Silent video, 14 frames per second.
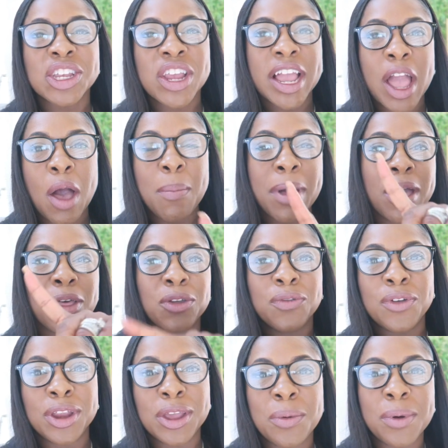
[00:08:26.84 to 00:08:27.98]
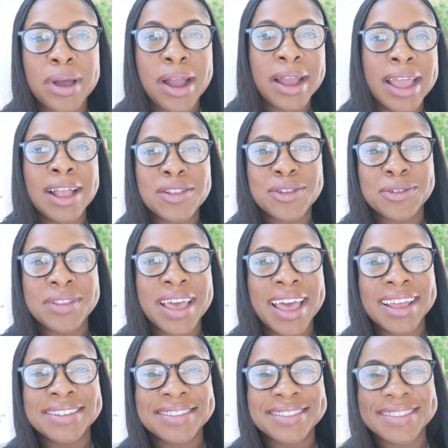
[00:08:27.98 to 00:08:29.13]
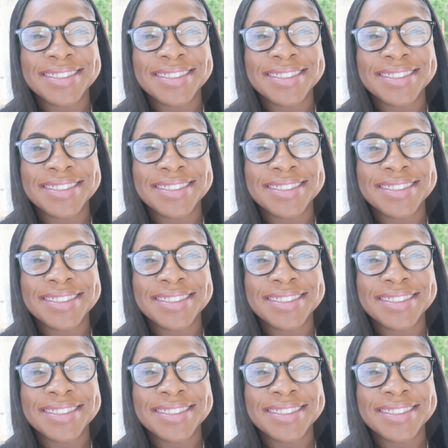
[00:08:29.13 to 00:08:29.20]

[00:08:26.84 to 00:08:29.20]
Check out my other video where I answer that.